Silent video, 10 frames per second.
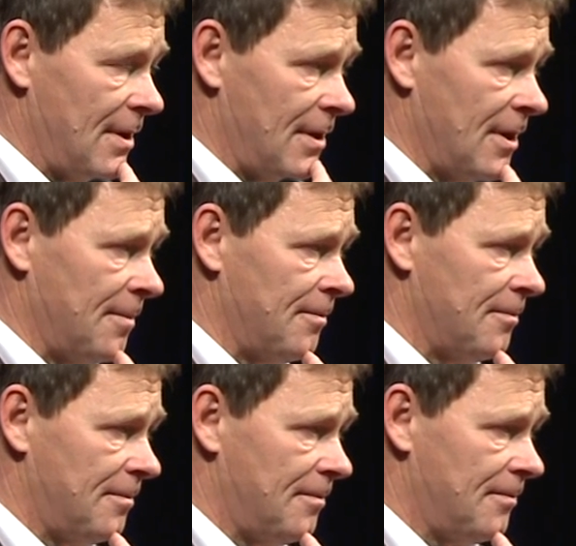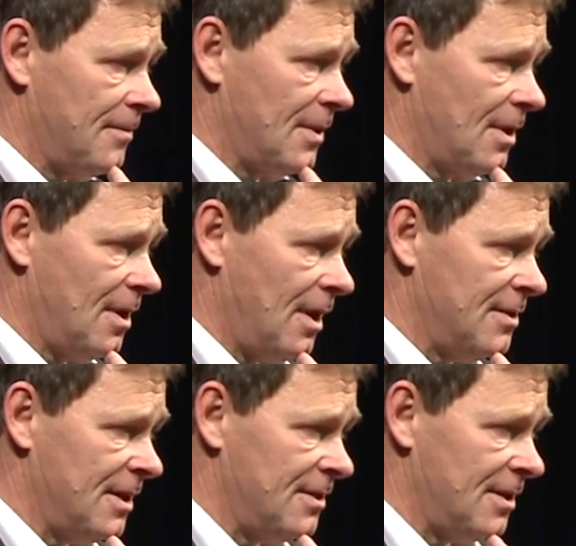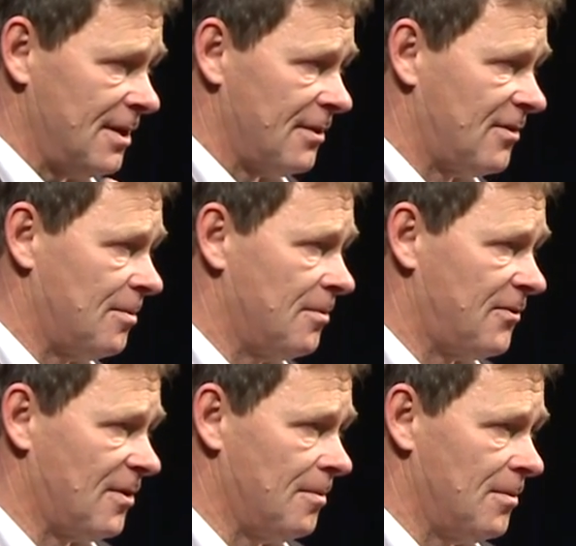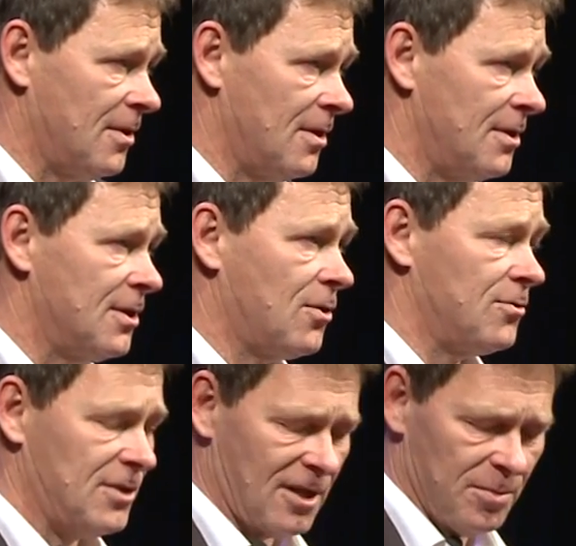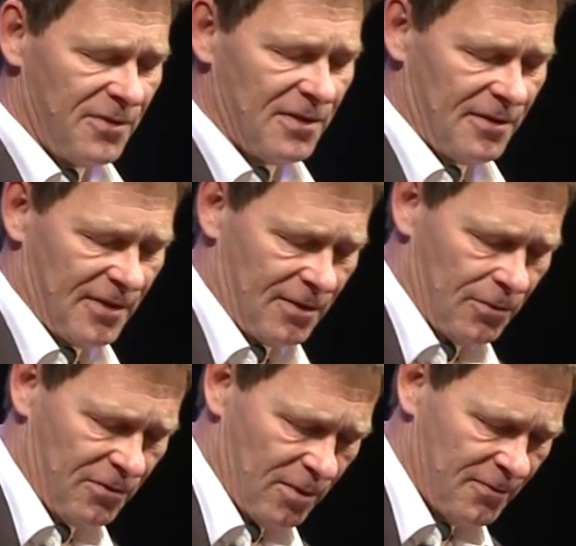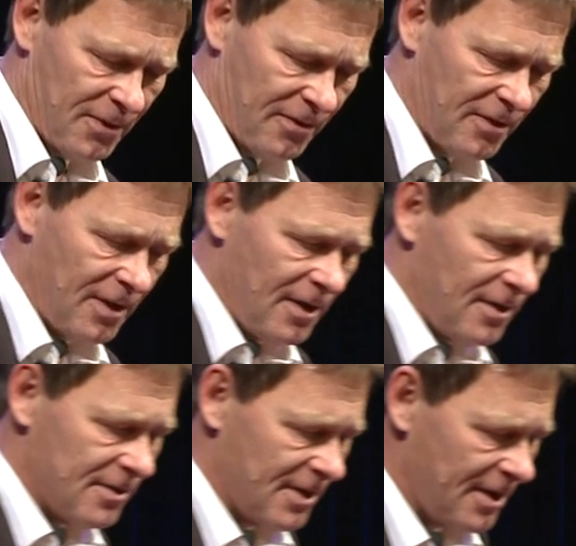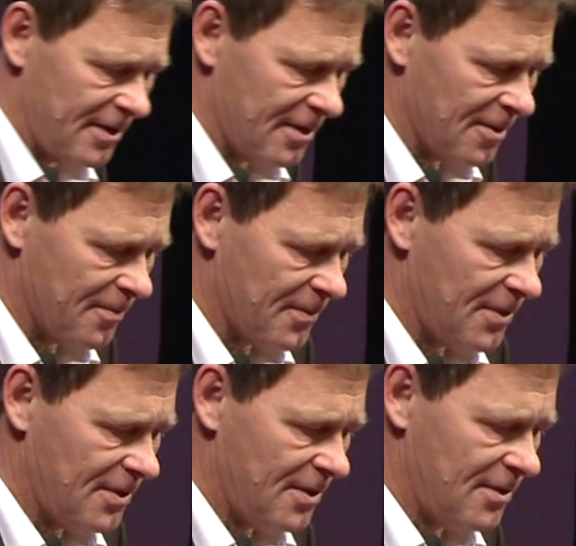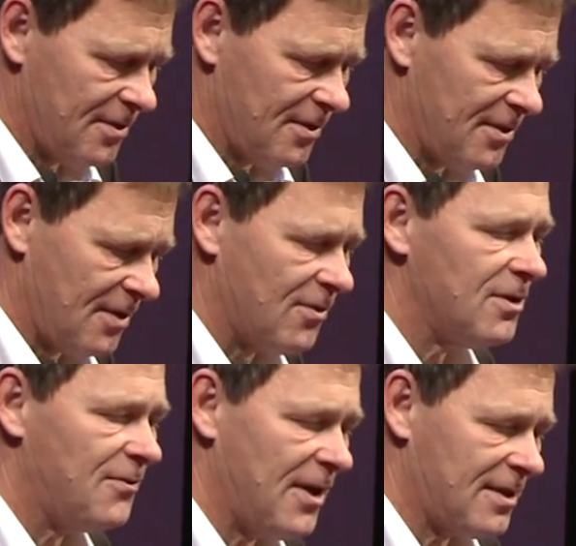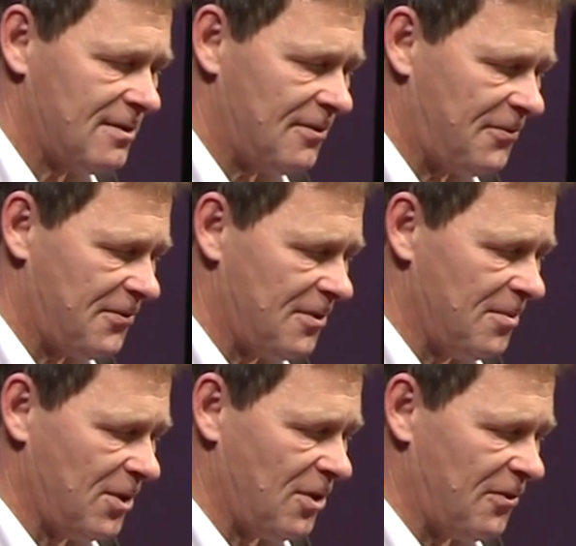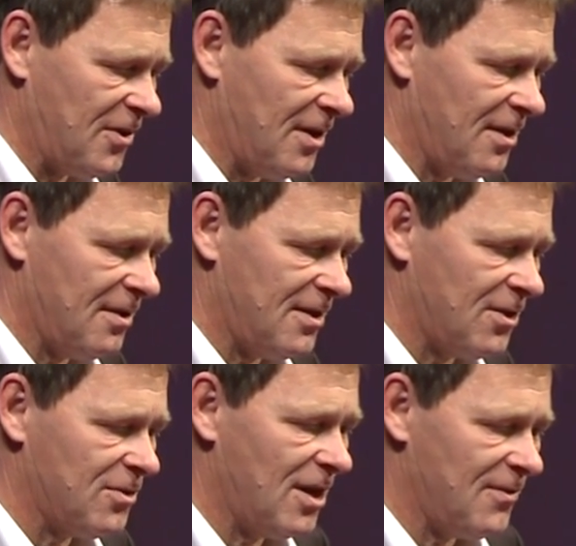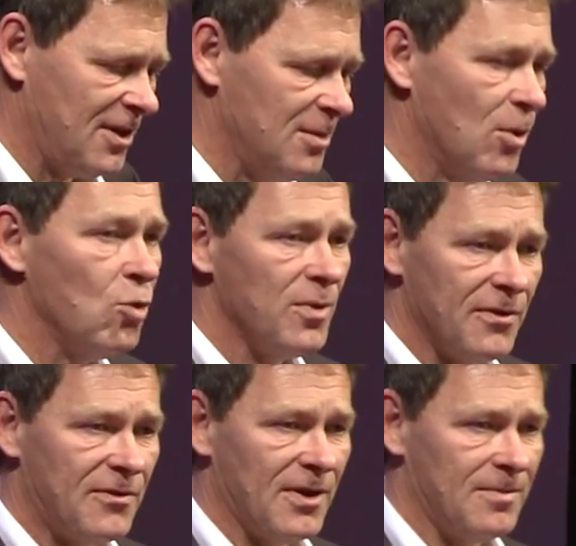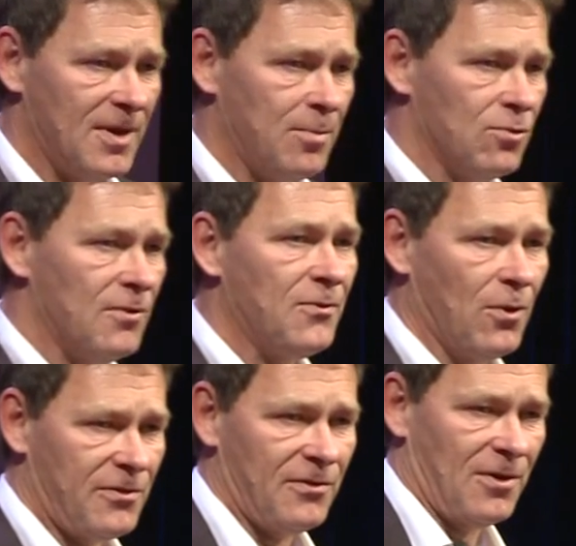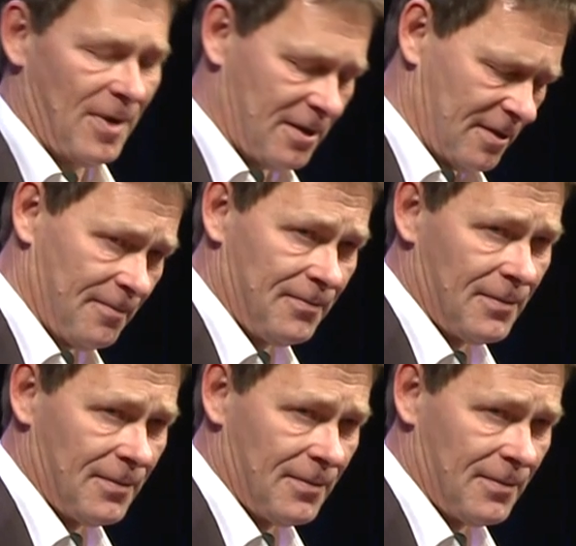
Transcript: Um, and then there are some, some uh, intercontinental missiles that use grid fins. They, um, they're very effective because they, are, they don't have any moments. They, they produce forces directly.